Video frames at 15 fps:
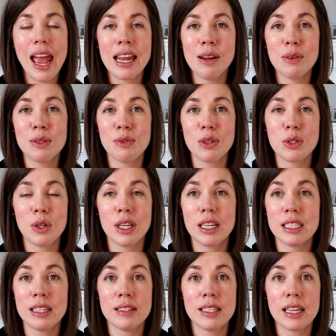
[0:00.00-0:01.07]
And it was frustrating
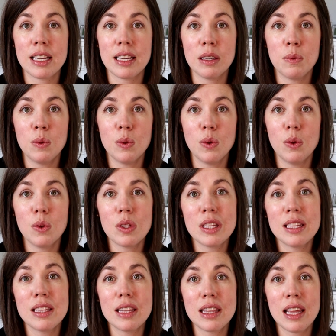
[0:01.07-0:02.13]
because I was like, well,
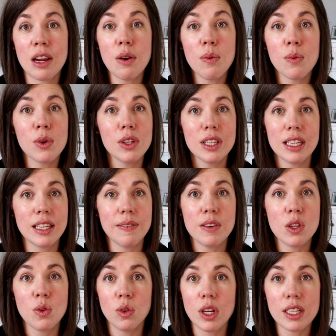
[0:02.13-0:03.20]
they're really
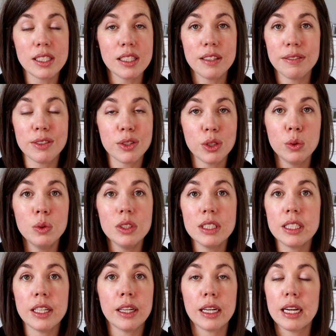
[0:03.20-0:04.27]
giving you lots of different
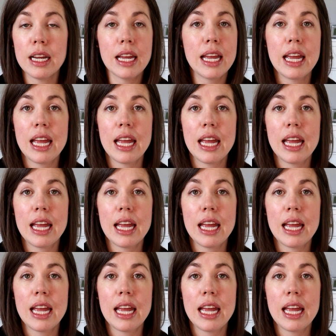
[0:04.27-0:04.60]
tools here.